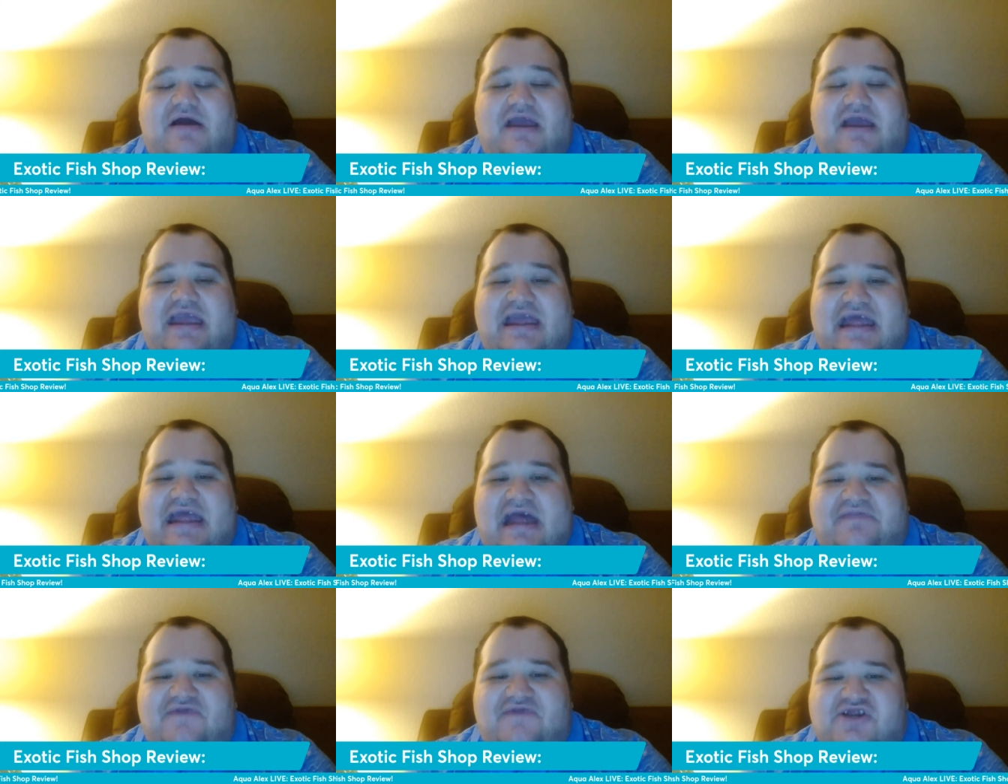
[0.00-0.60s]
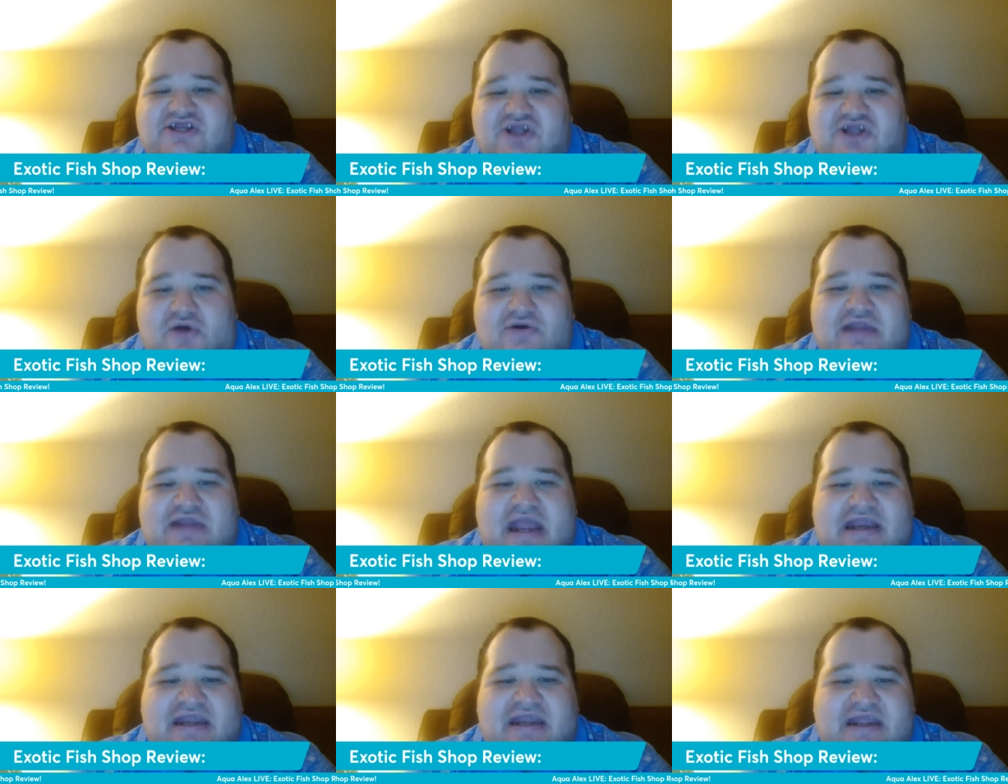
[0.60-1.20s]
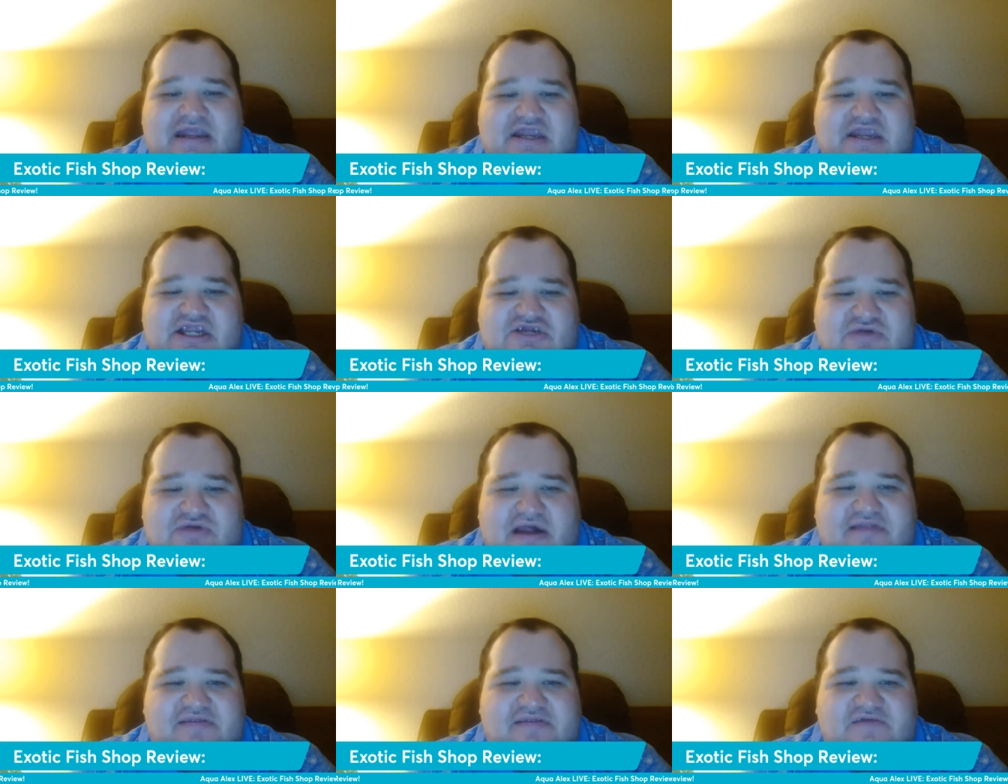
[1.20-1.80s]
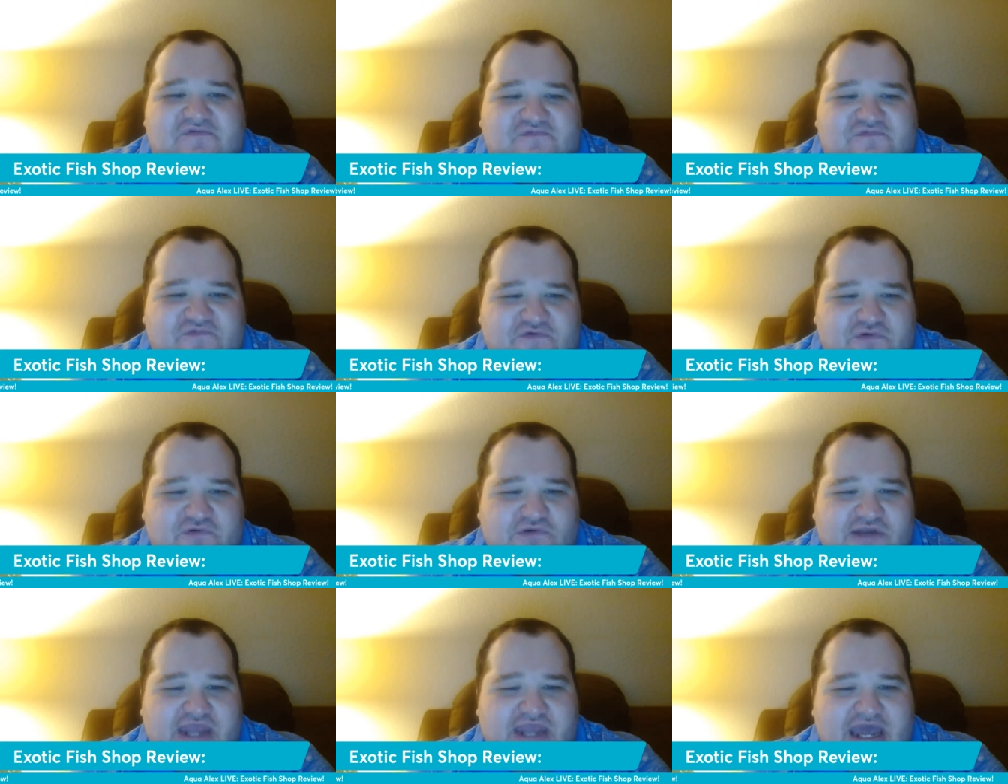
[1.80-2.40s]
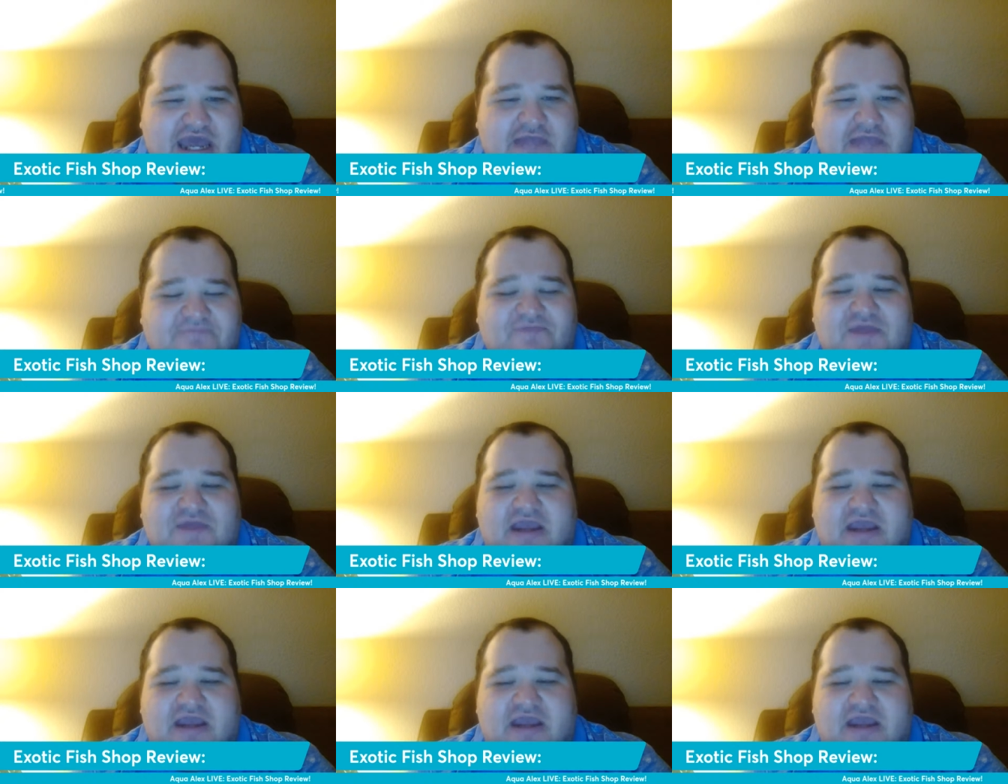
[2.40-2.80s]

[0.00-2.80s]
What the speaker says: He hasn't shown any interest in food yet.